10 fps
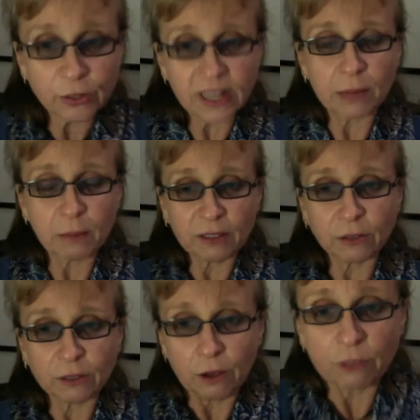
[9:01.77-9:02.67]
any
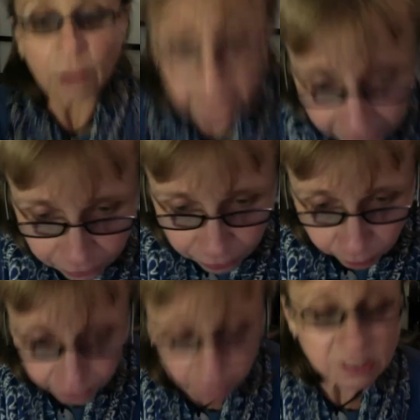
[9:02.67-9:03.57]
muscles. So if you lean
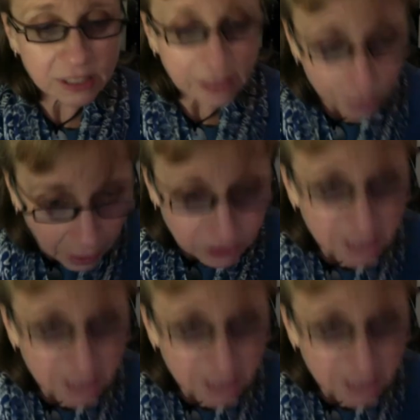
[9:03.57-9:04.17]
forward, obviously you have to